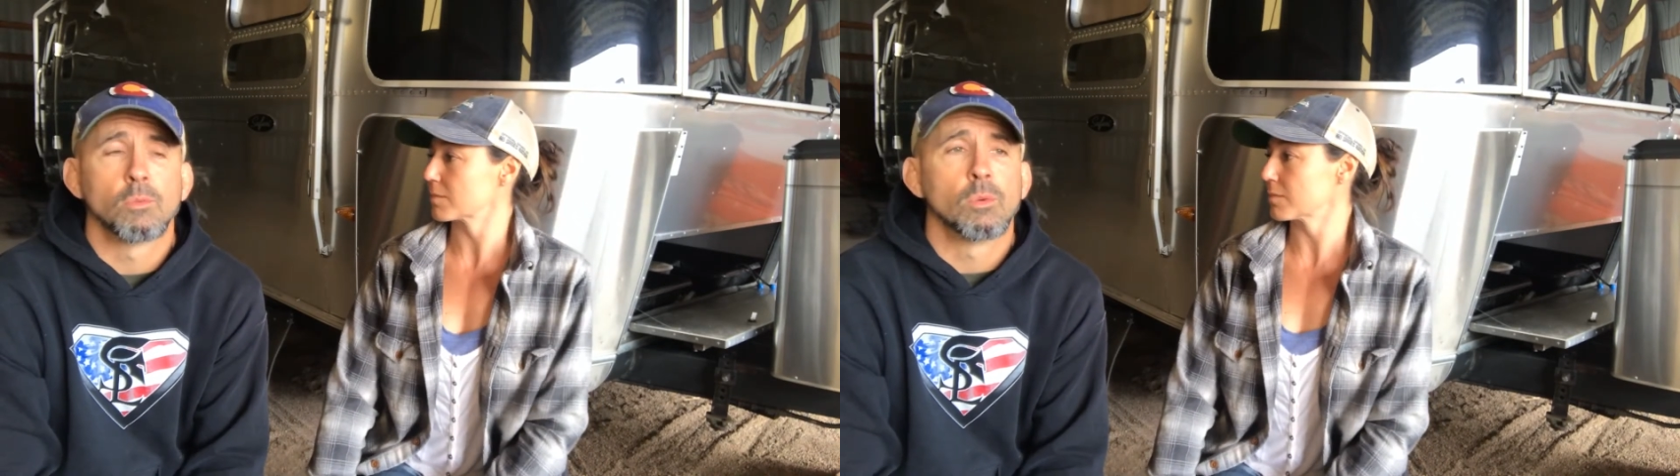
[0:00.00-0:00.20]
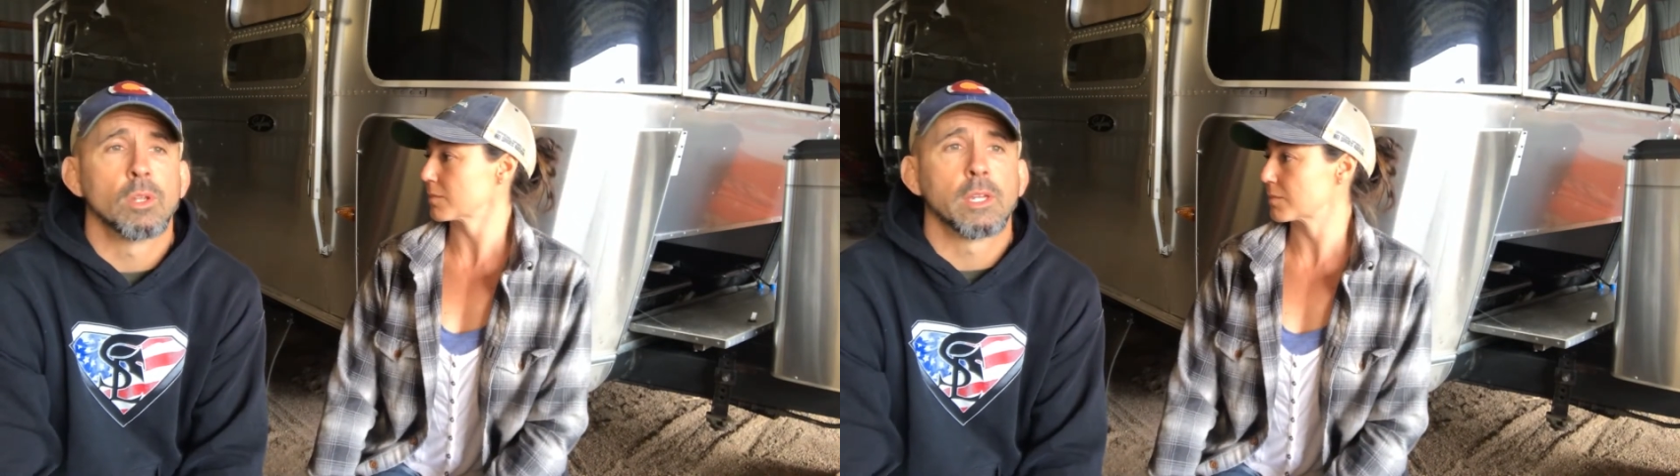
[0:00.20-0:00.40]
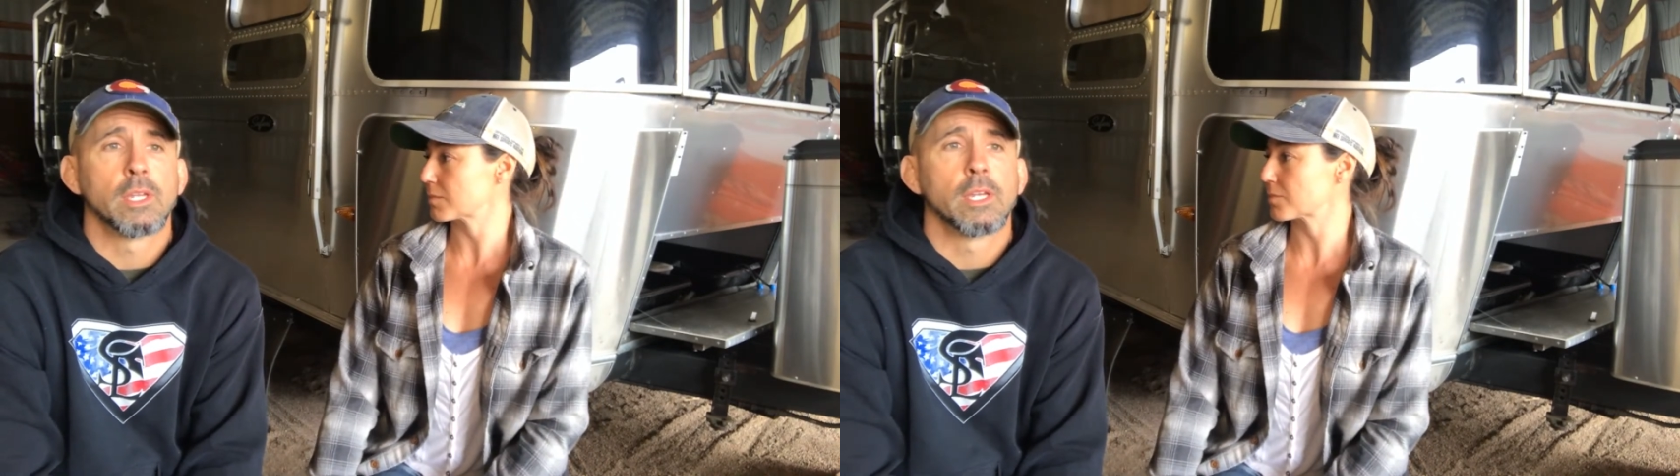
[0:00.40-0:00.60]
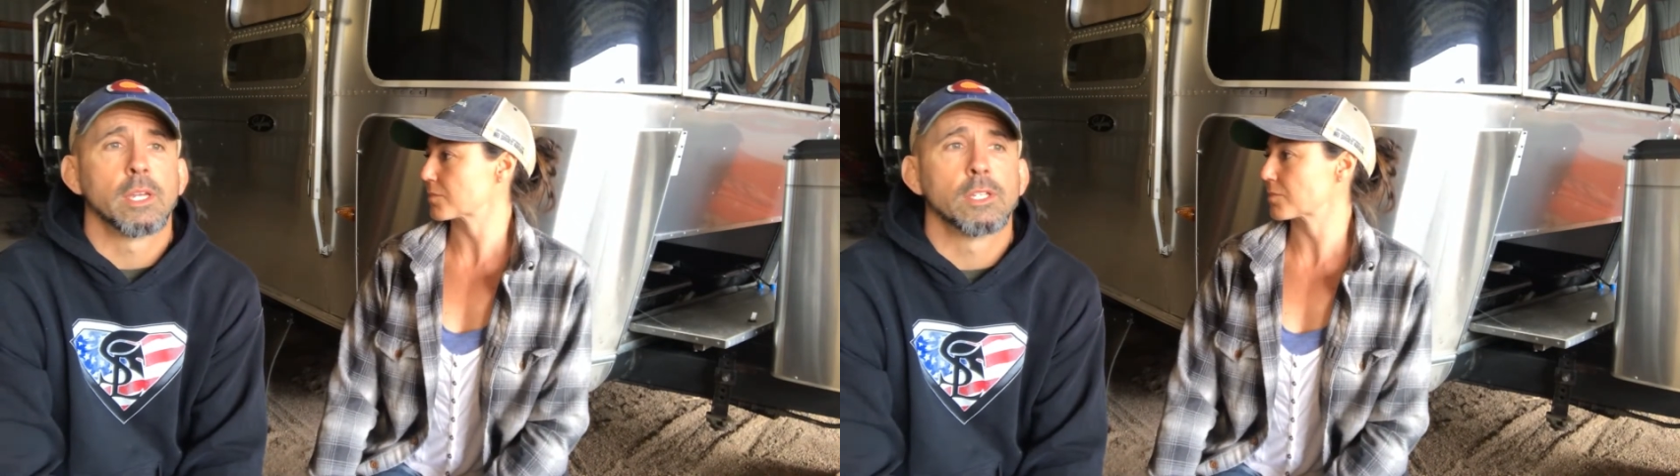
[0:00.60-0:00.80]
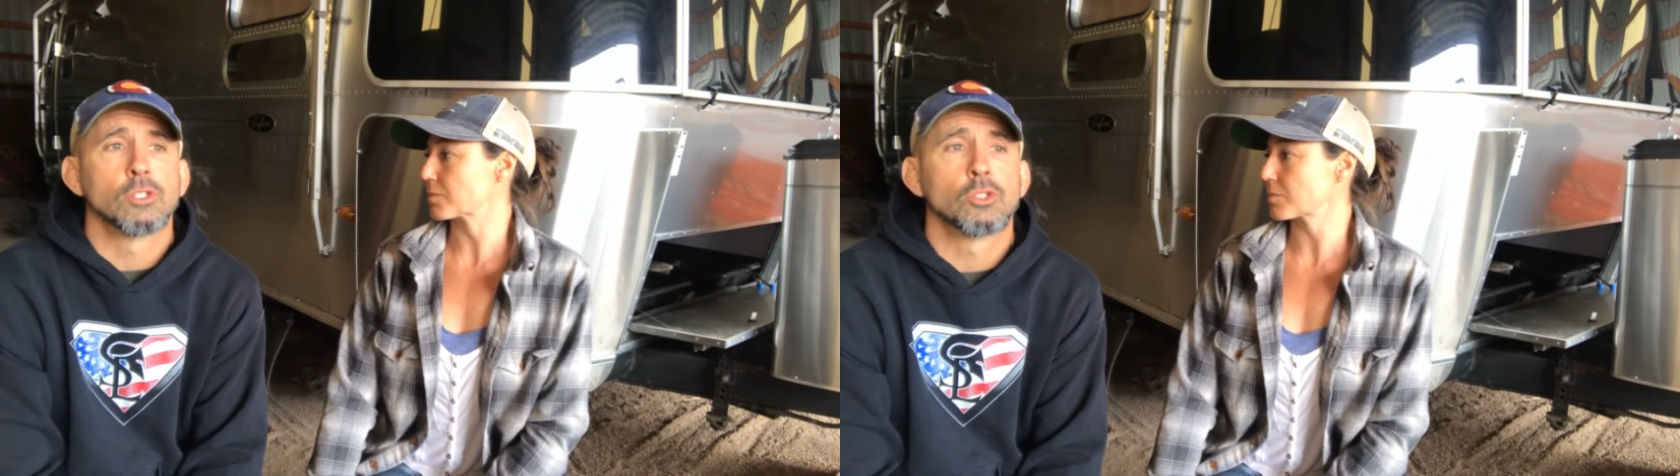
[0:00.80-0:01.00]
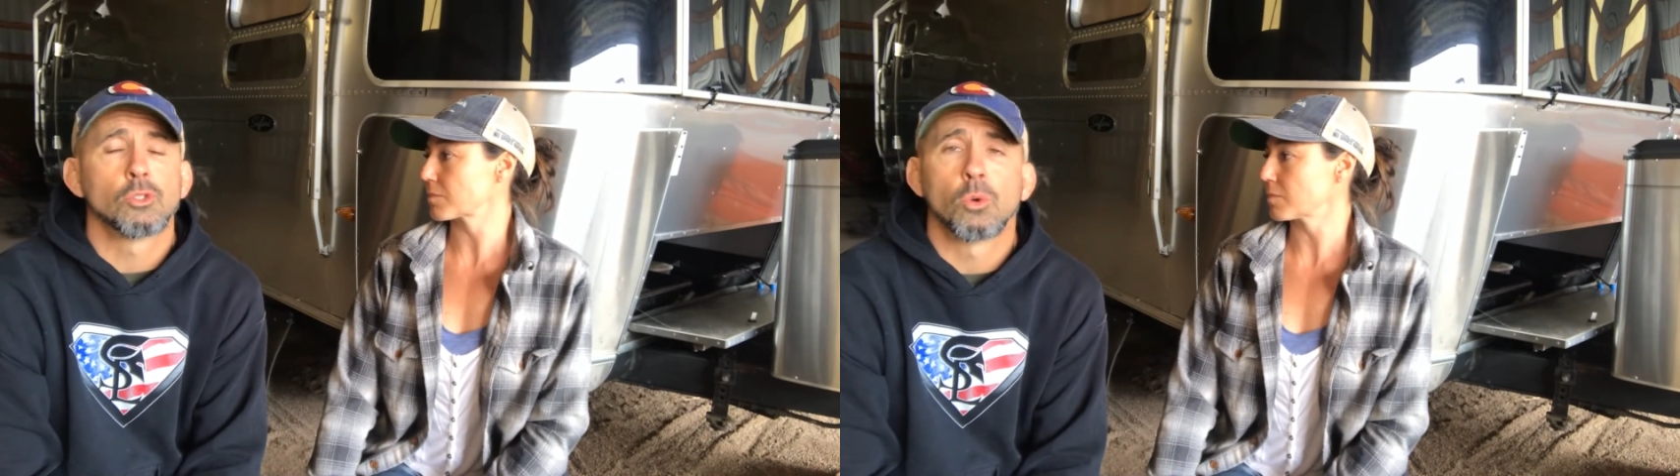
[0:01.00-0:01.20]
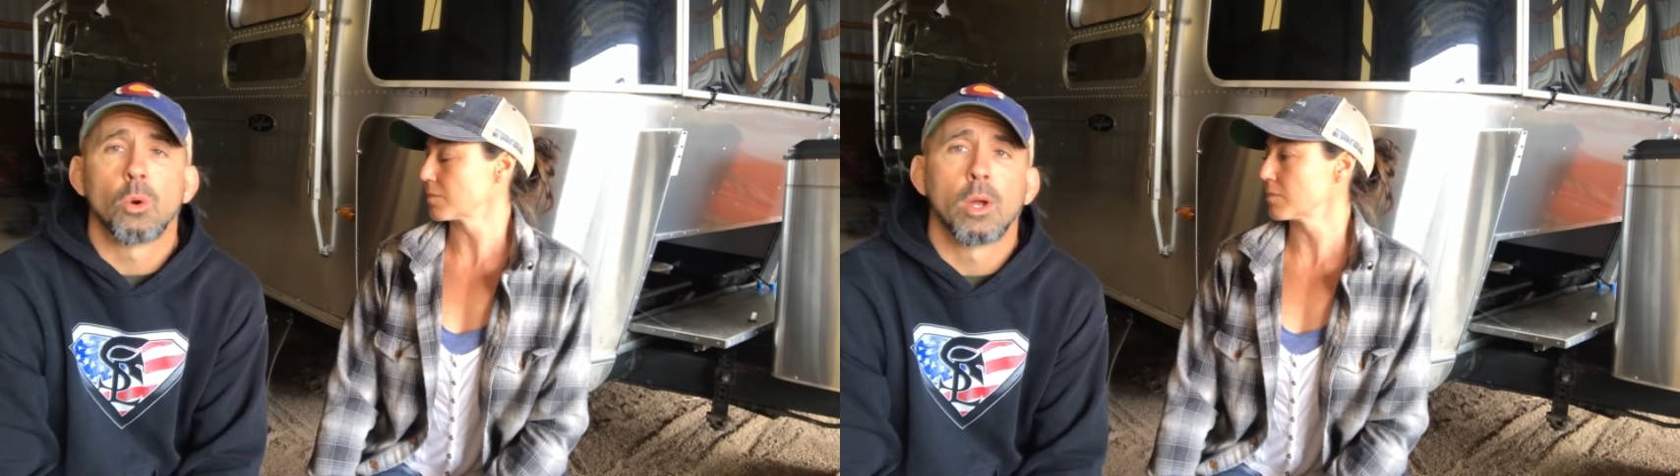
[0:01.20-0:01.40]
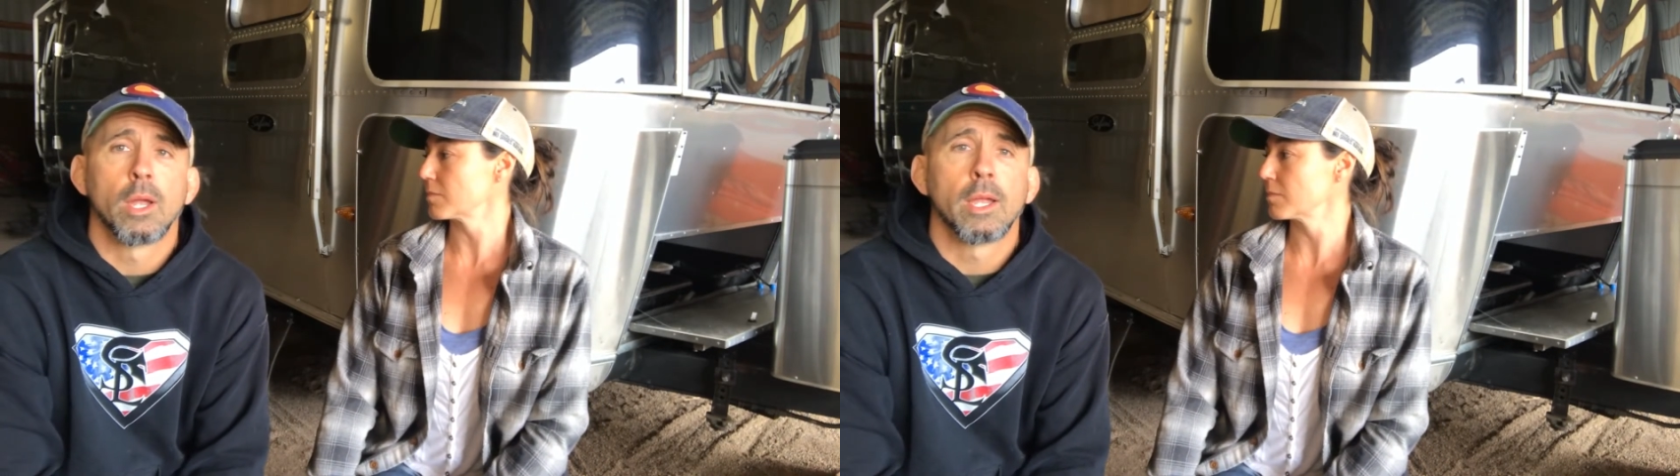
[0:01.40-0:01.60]
really
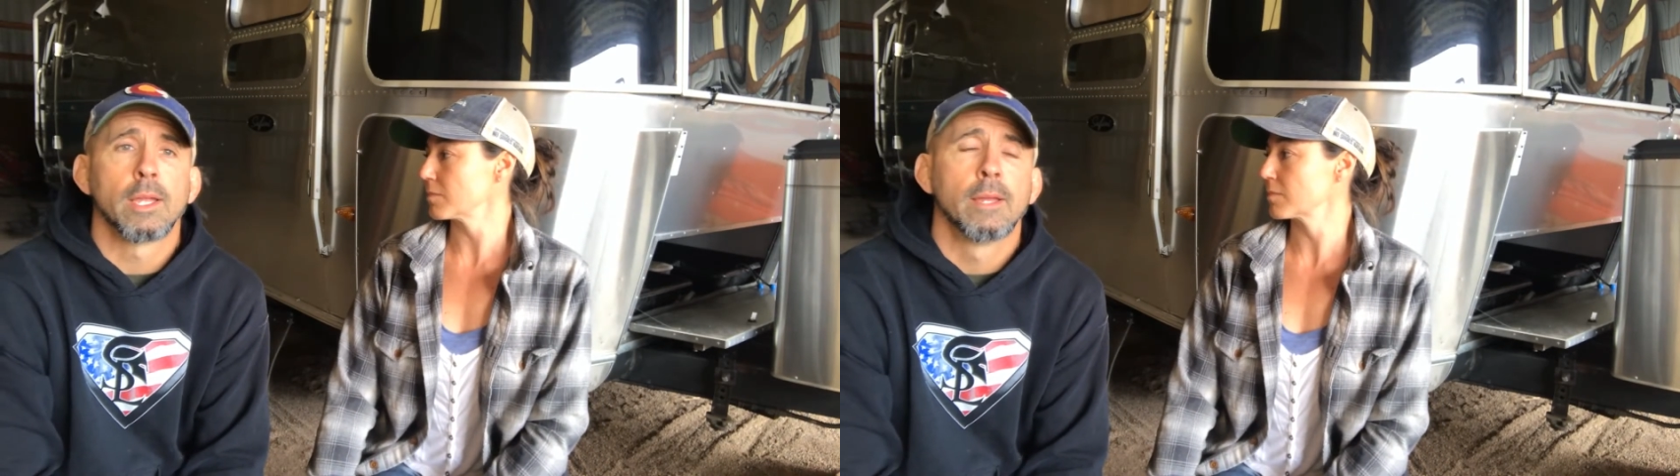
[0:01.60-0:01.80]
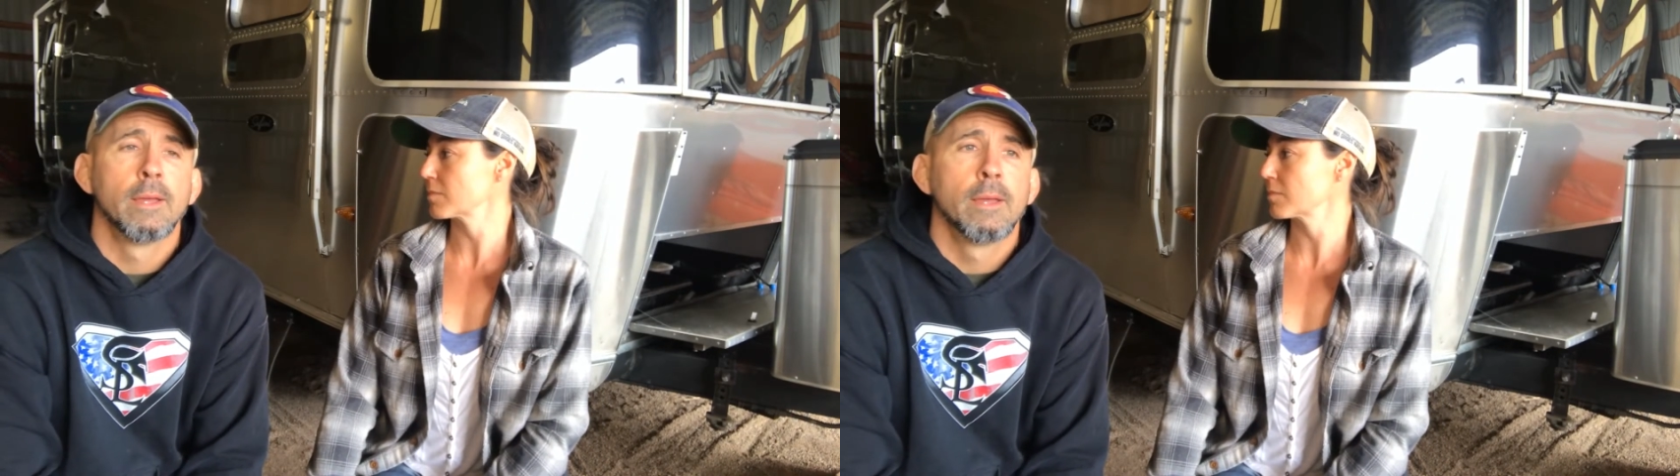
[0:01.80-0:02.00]
enjoy